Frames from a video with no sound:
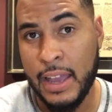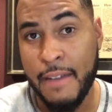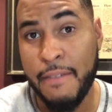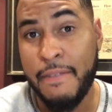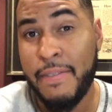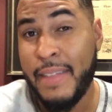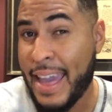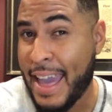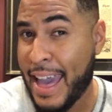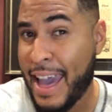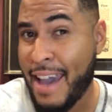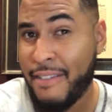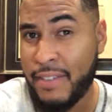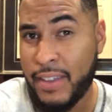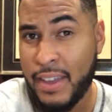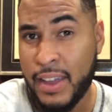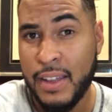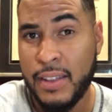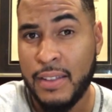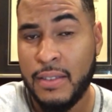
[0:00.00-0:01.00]
if they have
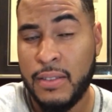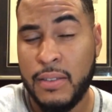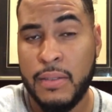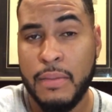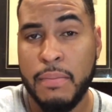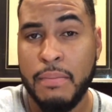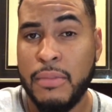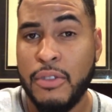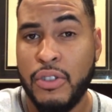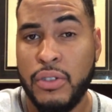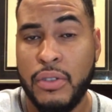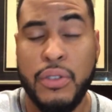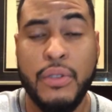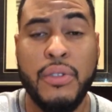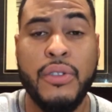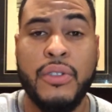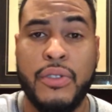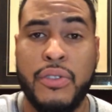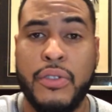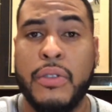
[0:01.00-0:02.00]
kids,
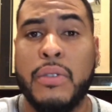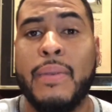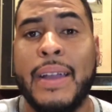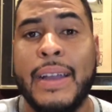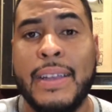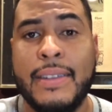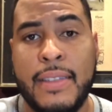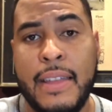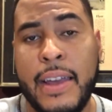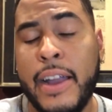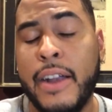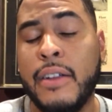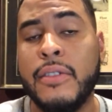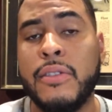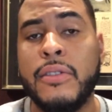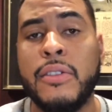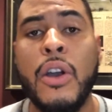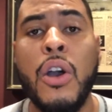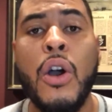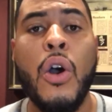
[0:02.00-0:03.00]
chooses to raise
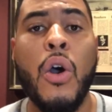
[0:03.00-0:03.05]
theirs.